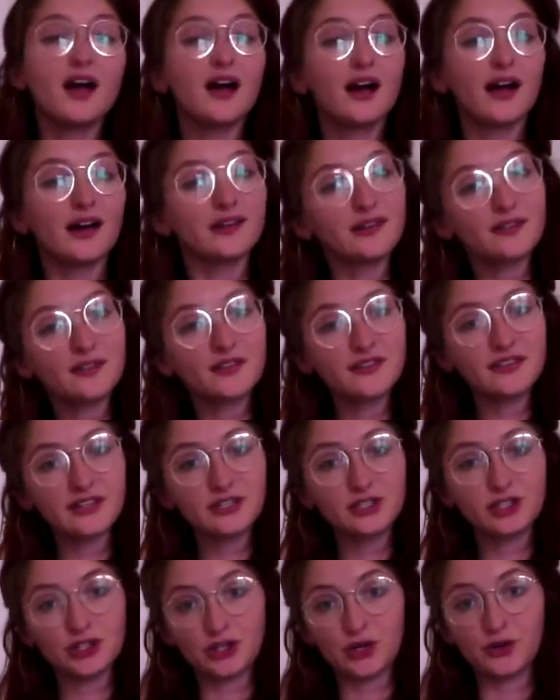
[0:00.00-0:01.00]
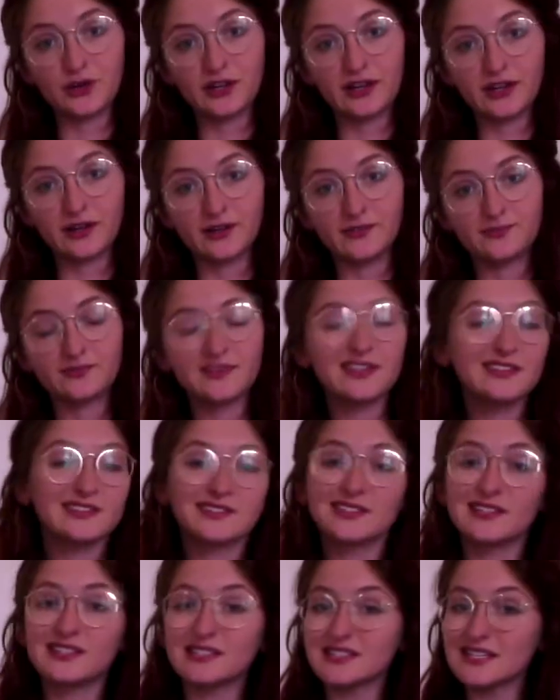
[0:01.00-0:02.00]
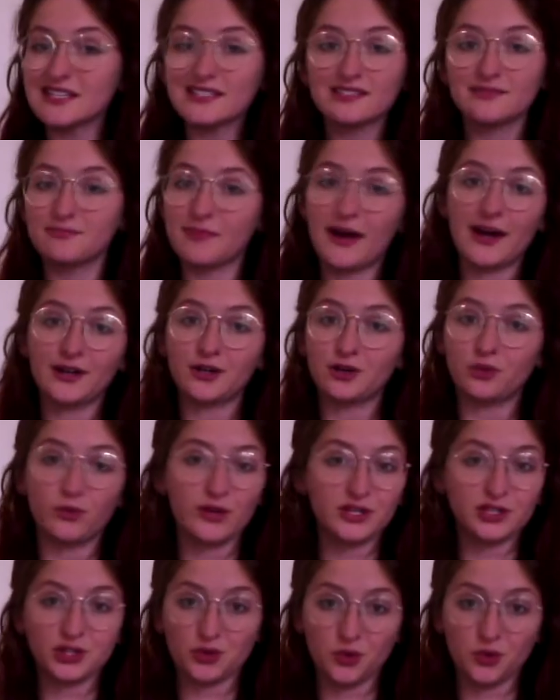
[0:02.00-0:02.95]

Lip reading: Another thing to note here is that it doesn't matter which